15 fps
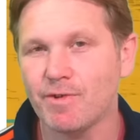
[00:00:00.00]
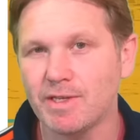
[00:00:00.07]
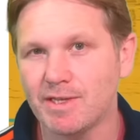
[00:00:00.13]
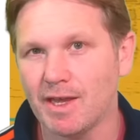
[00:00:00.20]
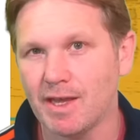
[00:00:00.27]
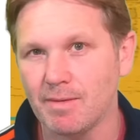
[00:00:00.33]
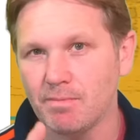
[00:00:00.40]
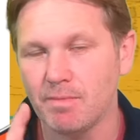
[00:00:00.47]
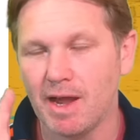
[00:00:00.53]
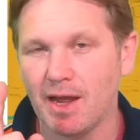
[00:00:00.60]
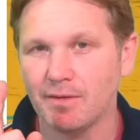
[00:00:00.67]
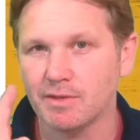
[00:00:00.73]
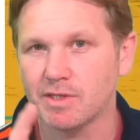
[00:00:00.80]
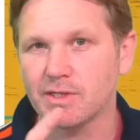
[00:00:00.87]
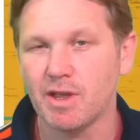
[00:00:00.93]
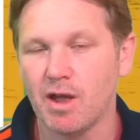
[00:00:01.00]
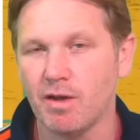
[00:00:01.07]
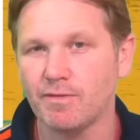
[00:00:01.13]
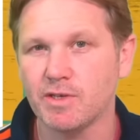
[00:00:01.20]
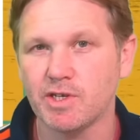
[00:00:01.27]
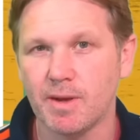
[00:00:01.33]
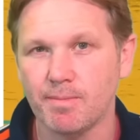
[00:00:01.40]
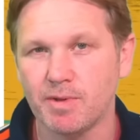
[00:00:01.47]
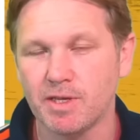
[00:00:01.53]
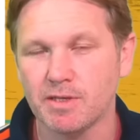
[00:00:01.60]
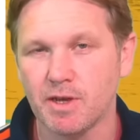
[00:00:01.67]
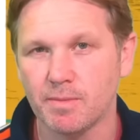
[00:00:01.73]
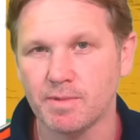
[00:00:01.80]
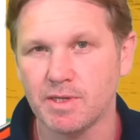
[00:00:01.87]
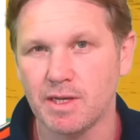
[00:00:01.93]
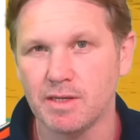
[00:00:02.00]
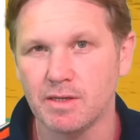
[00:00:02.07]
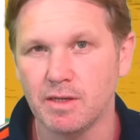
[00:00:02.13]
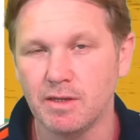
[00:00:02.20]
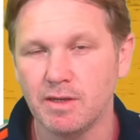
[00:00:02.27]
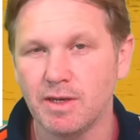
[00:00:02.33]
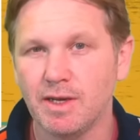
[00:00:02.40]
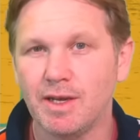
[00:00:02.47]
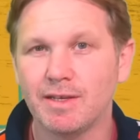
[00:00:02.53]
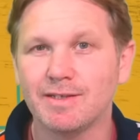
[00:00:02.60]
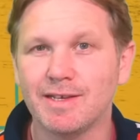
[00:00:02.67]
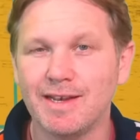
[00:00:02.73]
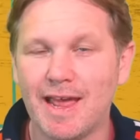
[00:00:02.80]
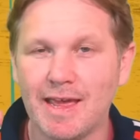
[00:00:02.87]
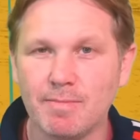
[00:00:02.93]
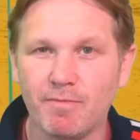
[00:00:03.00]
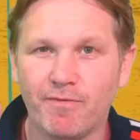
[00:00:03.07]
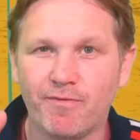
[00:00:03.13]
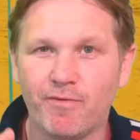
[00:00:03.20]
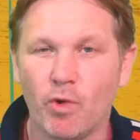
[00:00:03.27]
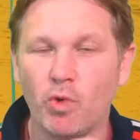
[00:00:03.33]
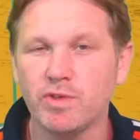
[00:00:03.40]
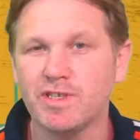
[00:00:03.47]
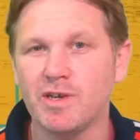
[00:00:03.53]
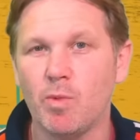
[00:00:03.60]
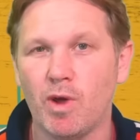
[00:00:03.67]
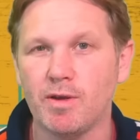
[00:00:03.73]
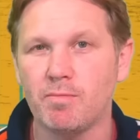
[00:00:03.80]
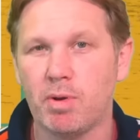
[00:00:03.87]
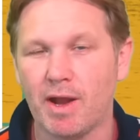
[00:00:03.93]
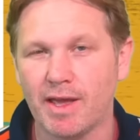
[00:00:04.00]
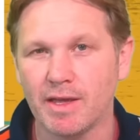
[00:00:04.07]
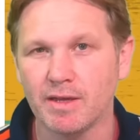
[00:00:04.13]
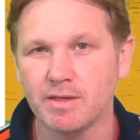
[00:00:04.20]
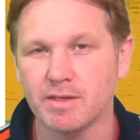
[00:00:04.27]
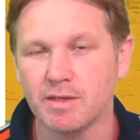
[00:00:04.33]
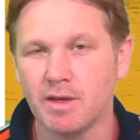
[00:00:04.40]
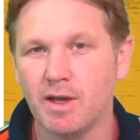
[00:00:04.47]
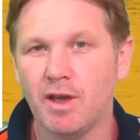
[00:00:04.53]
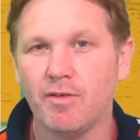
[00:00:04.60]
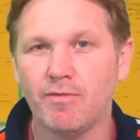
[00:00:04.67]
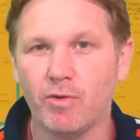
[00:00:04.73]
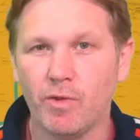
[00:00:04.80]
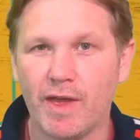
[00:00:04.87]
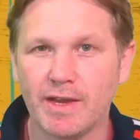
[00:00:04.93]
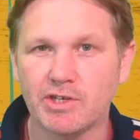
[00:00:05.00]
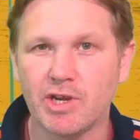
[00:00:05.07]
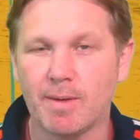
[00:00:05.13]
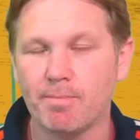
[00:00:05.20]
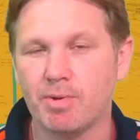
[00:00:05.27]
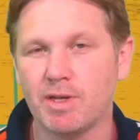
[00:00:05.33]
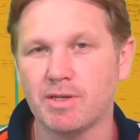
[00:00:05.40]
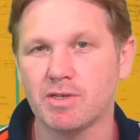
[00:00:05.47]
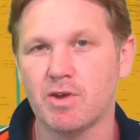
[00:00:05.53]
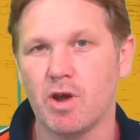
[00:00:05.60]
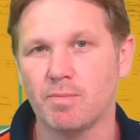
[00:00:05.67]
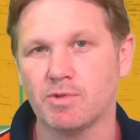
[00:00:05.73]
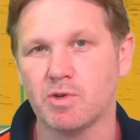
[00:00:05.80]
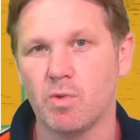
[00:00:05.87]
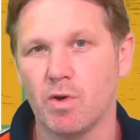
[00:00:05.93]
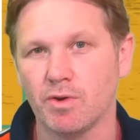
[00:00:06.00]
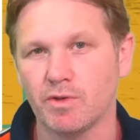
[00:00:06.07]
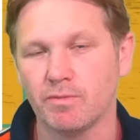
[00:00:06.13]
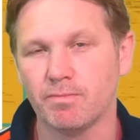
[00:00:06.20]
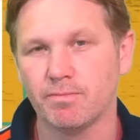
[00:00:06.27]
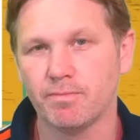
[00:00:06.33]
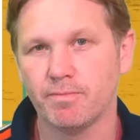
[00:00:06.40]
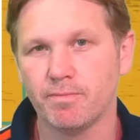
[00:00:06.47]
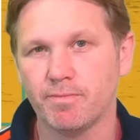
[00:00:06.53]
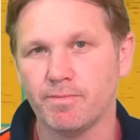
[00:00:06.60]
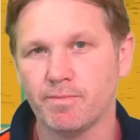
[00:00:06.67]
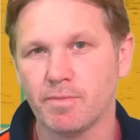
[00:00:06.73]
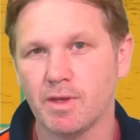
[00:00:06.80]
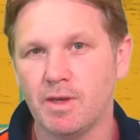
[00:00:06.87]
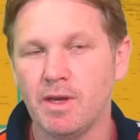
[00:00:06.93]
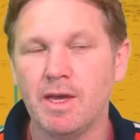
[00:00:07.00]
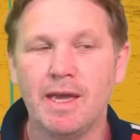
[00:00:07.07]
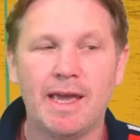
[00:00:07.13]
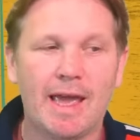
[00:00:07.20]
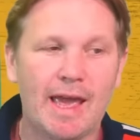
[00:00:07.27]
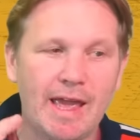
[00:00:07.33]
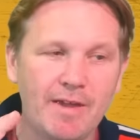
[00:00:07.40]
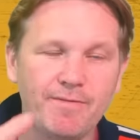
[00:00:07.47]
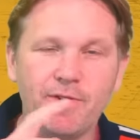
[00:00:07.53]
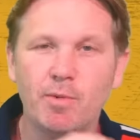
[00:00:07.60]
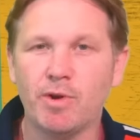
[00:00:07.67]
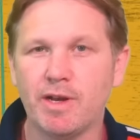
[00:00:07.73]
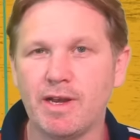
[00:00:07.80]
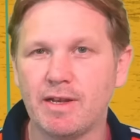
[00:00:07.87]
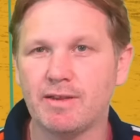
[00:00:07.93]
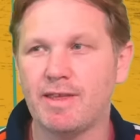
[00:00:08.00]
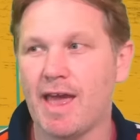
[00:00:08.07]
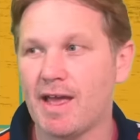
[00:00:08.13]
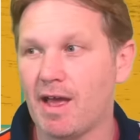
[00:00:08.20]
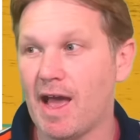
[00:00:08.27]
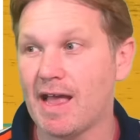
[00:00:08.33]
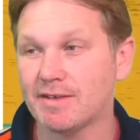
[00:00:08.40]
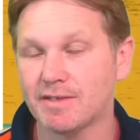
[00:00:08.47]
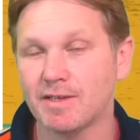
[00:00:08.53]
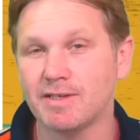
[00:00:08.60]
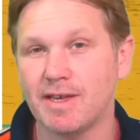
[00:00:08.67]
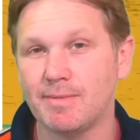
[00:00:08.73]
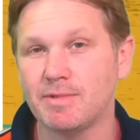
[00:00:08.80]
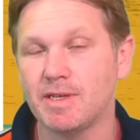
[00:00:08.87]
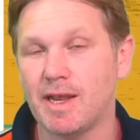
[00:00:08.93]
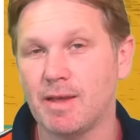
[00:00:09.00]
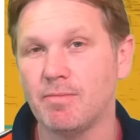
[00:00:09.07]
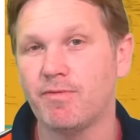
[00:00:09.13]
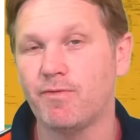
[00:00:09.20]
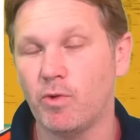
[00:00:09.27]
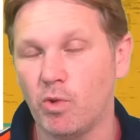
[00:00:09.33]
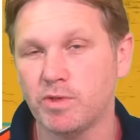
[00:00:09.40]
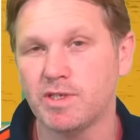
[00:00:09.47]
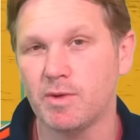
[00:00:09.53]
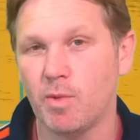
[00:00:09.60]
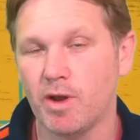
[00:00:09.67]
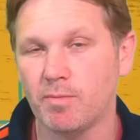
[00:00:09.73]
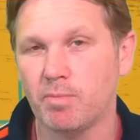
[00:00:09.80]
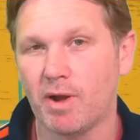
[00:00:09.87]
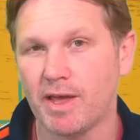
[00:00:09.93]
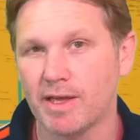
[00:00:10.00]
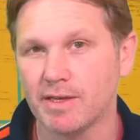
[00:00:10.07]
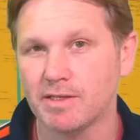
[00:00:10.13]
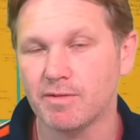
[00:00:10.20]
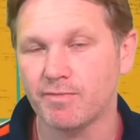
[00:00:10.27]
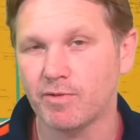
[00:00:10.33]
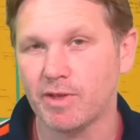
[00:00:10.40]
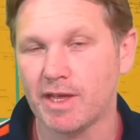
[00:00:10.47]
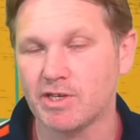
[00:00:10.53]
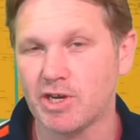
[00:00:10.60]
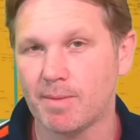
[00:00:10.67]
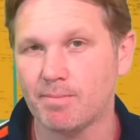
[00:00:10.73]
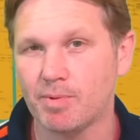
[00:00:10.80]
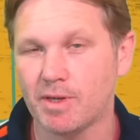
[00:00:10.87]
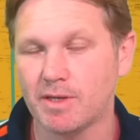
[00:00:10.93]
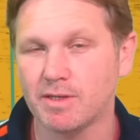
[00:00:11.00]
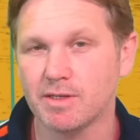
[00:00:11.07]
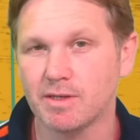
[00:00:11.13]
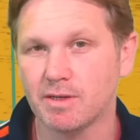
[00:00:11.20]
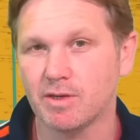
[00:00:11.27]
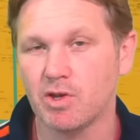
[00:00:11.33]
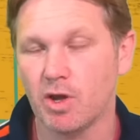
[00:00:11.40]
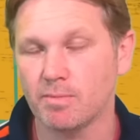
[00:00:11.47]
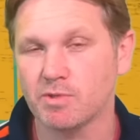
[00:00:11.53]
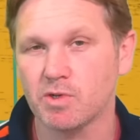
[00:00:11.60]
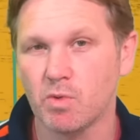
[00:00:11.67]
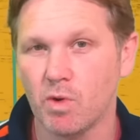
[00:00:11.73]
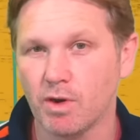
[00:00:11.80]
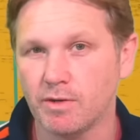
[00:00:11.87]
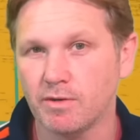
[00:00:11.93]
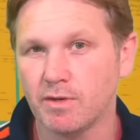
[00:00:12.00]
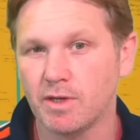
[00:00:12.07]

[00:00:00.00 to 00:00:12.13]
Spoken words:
team at the start of the Champions Cup season to name 41 players for their Champions Cup squad. If you want to ask a team to name 41 players for their Champions Cup squad,